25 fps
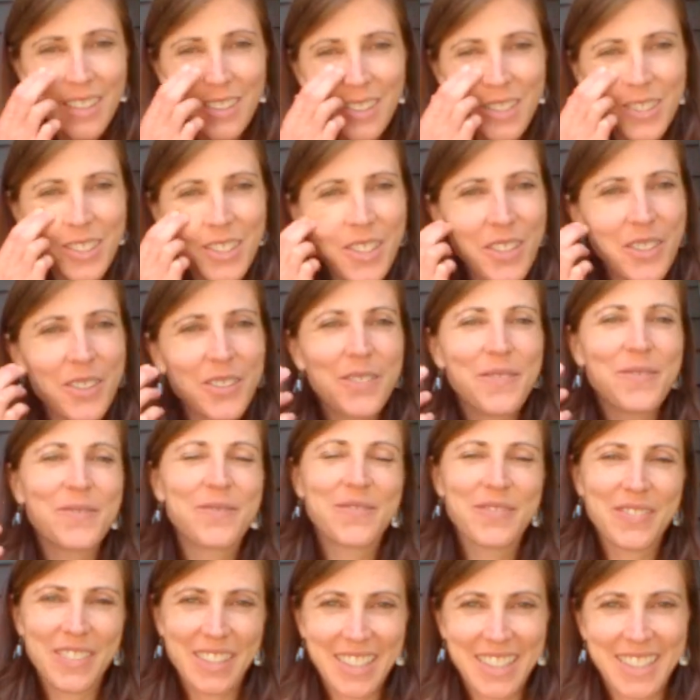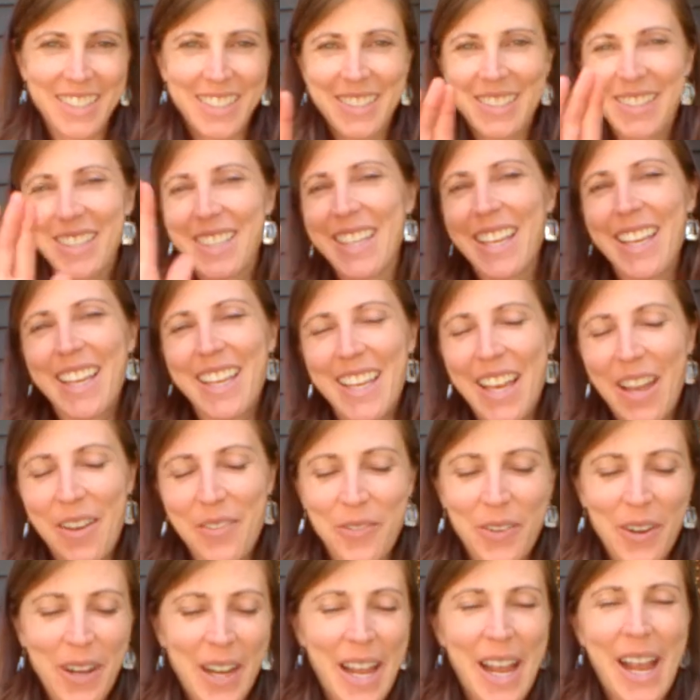So,
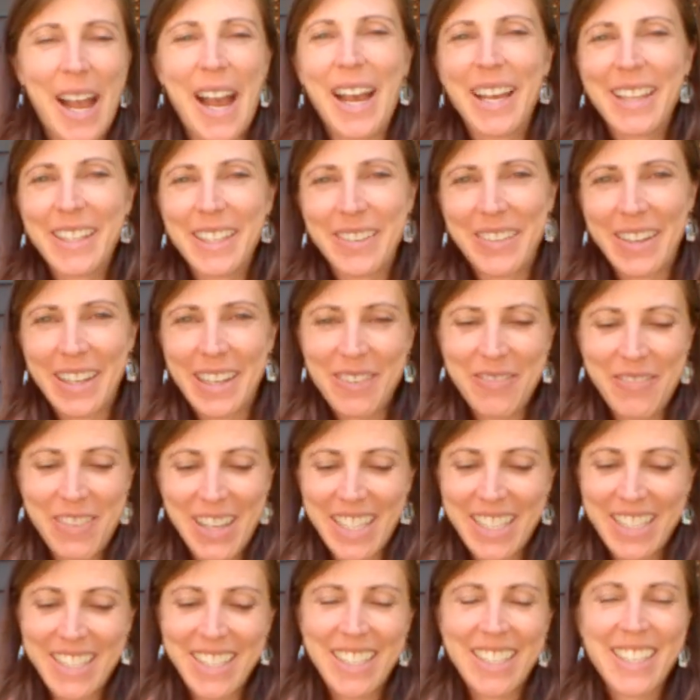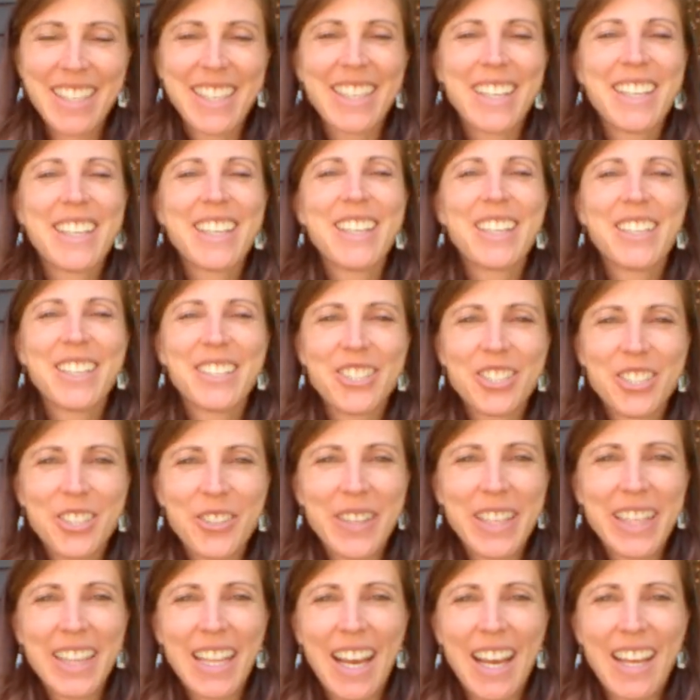FYI, I highly recommend
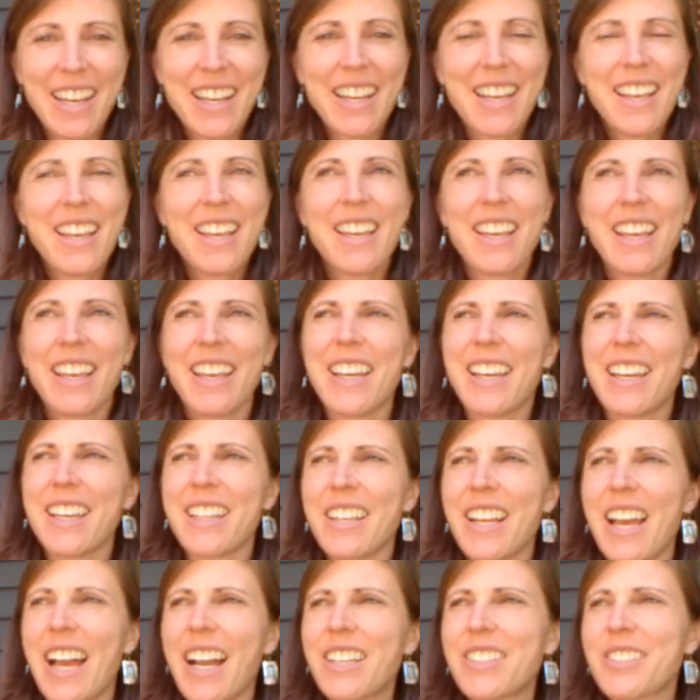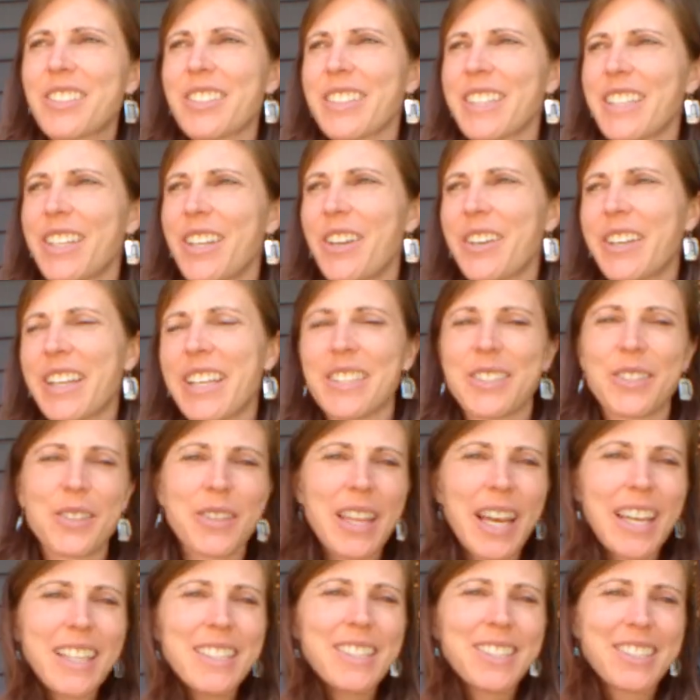doing that. And actually, okay, so
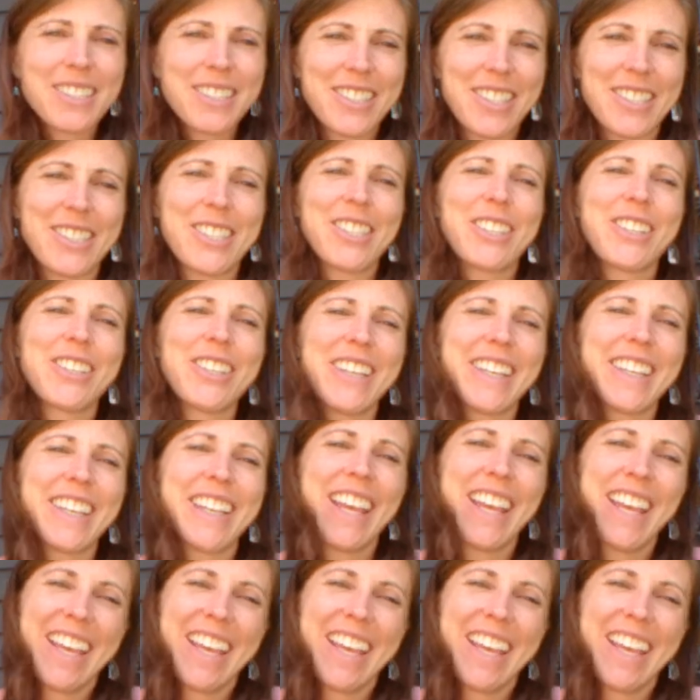that's just a good